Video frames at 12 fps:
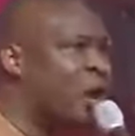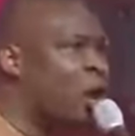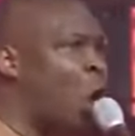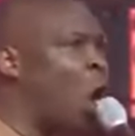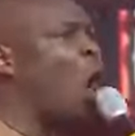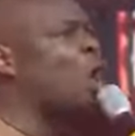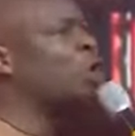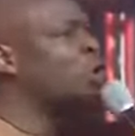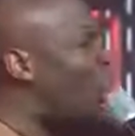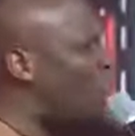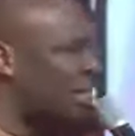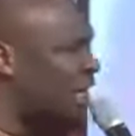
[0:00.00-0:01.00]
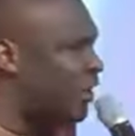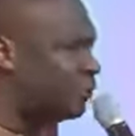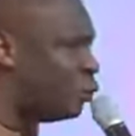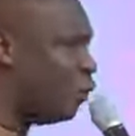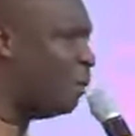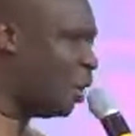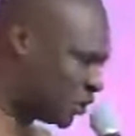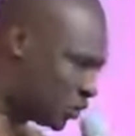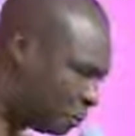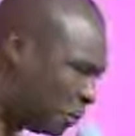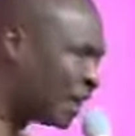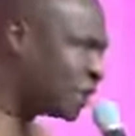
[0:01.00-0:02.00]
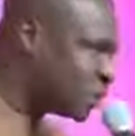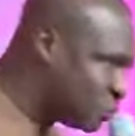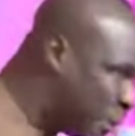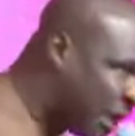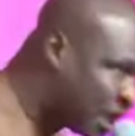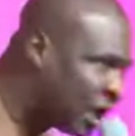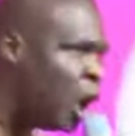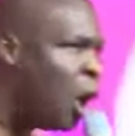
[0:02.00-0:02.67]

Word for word: Oh, donkey, if you must speak, speak.